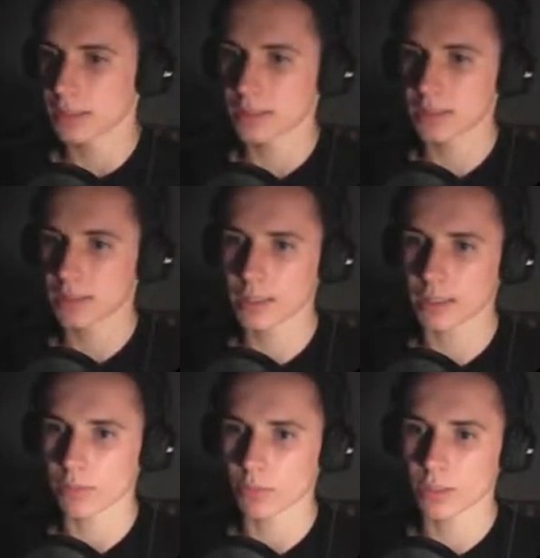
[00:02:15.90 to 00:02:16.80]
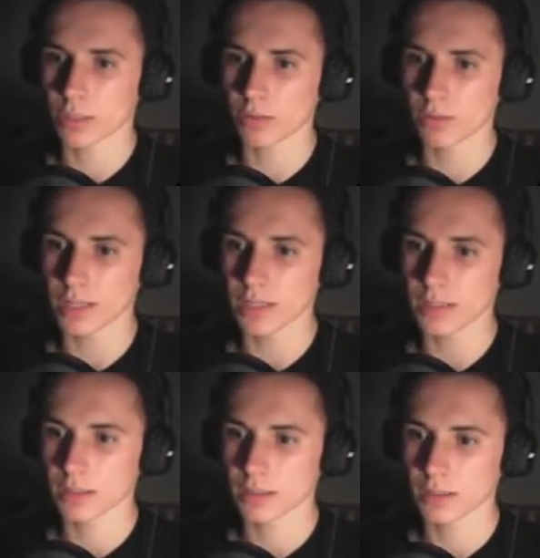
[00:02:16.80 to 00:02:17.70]
Let's see if we can use
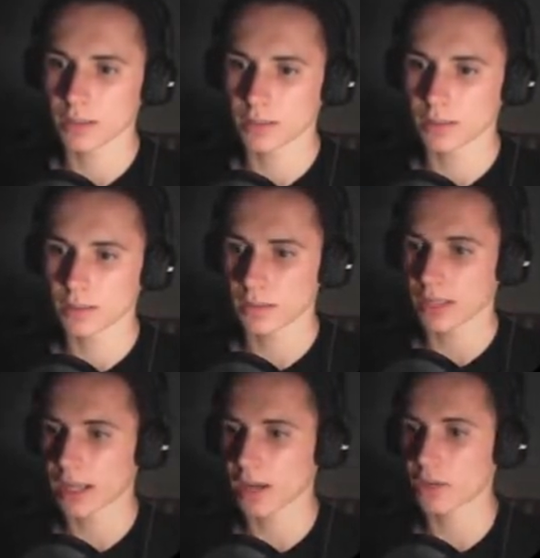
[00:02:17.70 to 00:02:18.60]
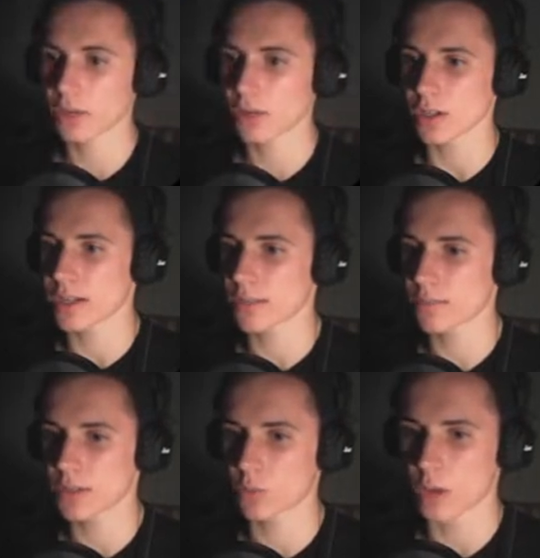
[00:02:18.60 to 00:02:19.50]
this. Cannot use item
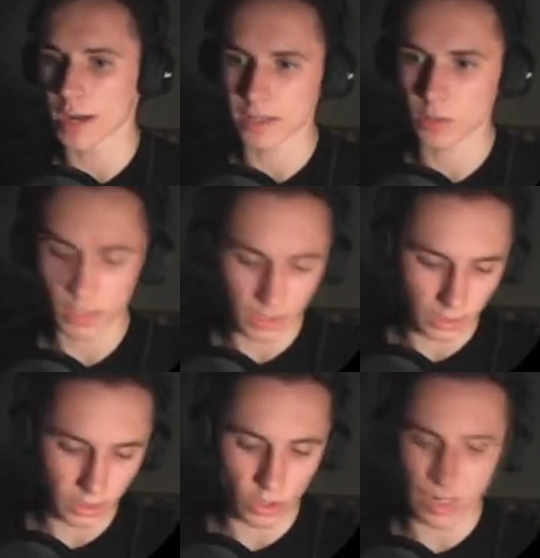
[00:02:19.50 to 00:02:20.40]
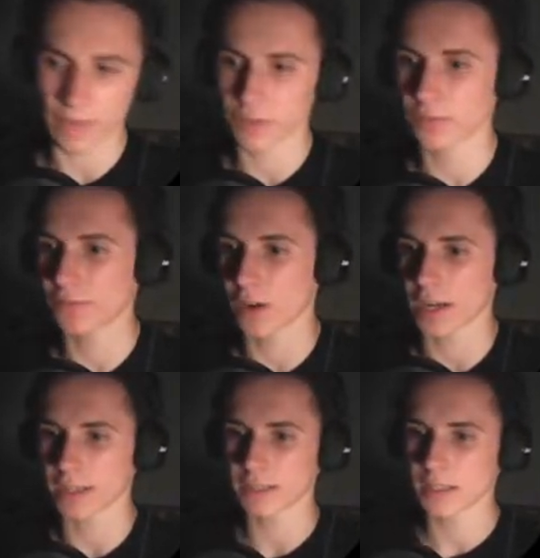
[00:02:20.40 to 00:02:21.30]
this way. So we're going to go and have to
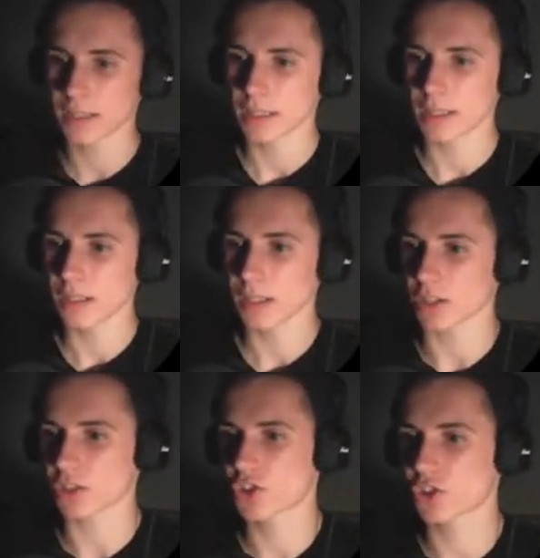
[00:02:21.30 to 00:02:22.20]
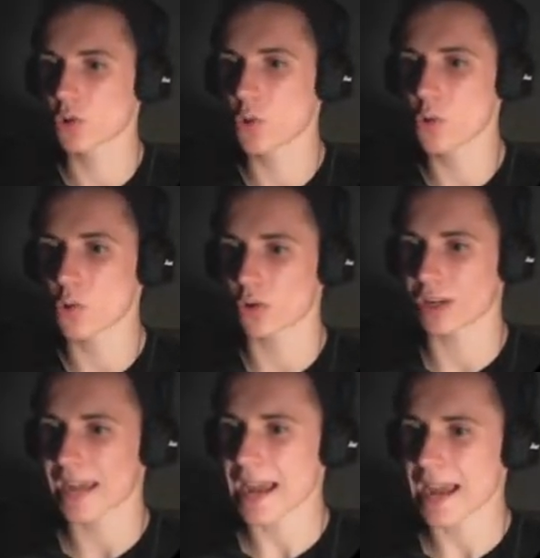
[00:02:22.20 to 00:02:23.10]
find like a saw or
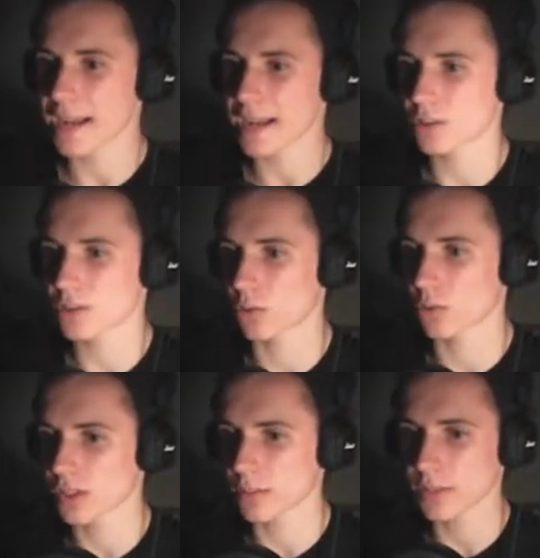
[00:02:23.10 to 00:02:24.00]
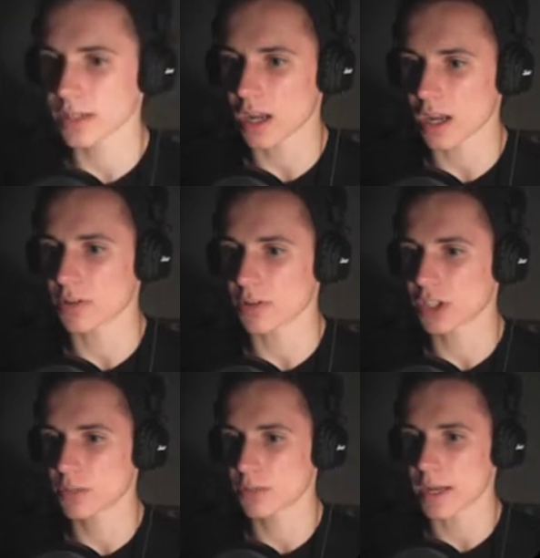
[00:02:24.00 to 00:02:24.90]
an axe or something. How about this
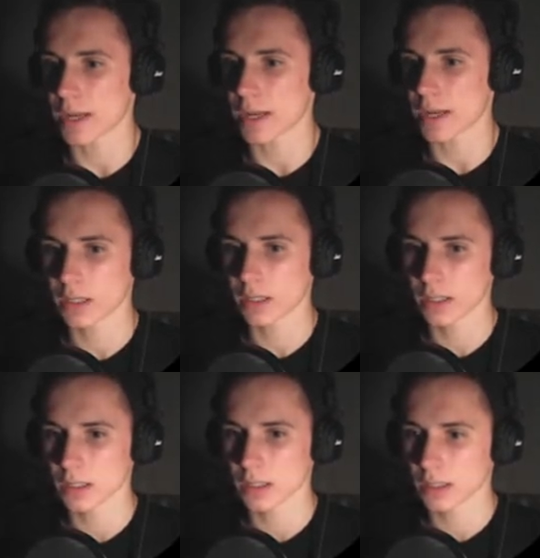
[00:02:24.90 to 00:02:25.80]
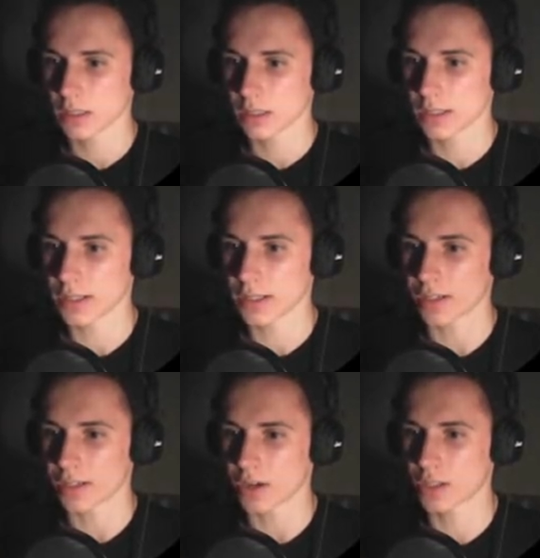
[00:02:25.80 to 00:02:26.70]
spade? No,
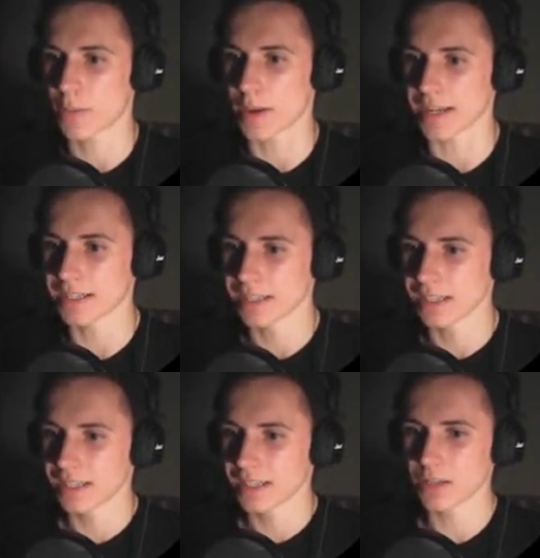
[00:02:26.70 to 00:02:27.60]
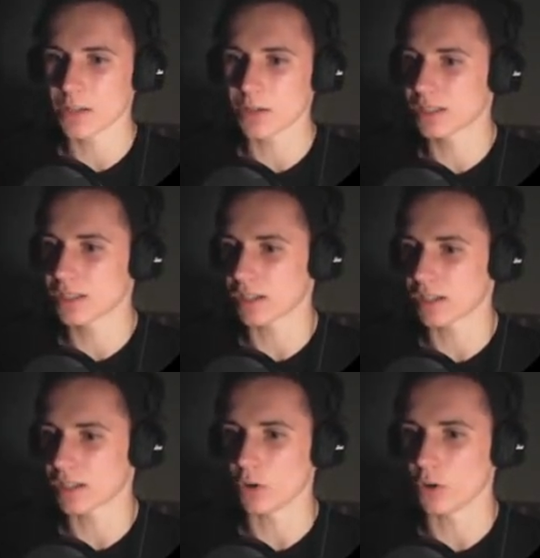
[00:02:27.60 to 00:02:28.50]
I doubt a spade can be used to dig
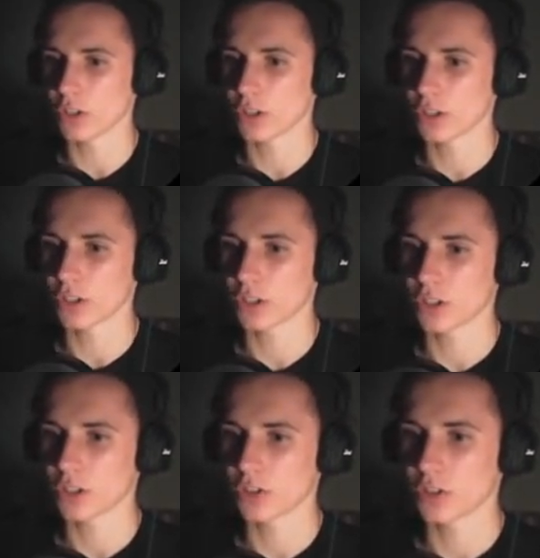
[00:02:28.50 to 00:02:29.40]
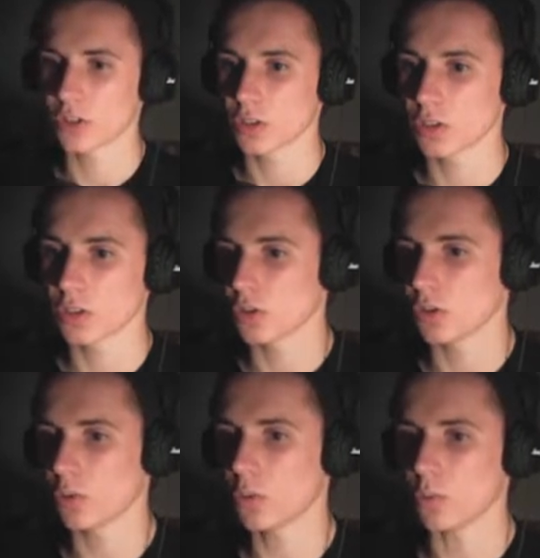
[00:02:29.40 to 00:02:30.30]
through wood.
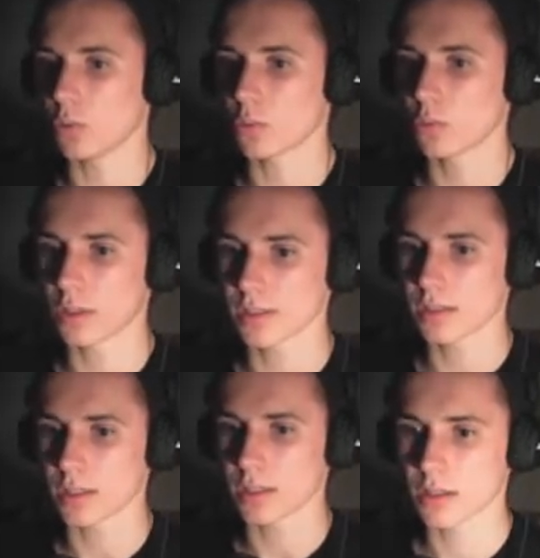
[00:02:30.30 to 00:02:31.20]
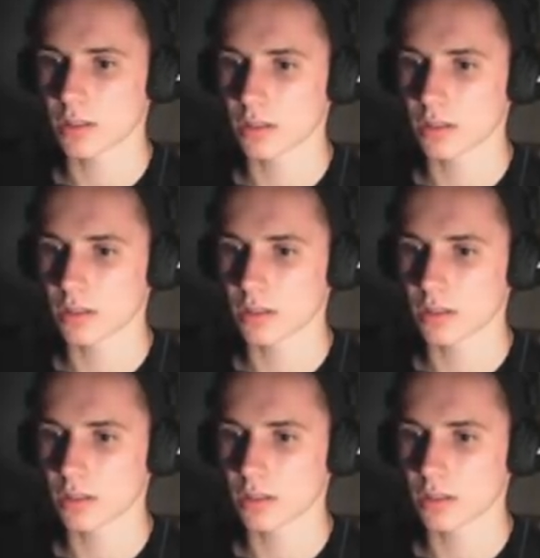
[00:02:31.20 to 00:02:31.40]
Oh, what is this?